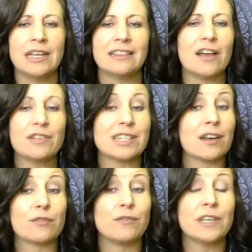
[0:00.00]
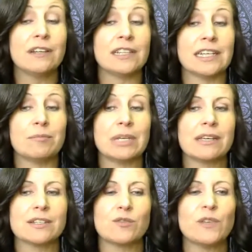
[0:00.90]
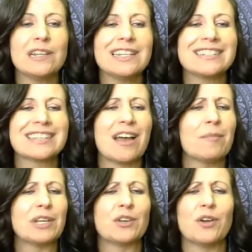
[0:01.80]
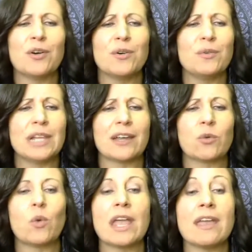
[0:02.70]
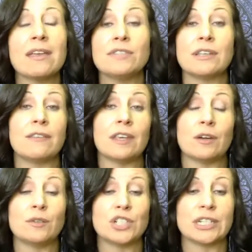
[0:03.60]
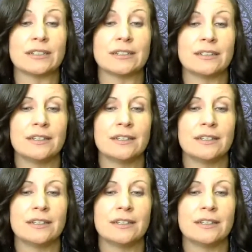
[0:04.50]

Love is not a feeling because feelings come and go like waves in the ocean.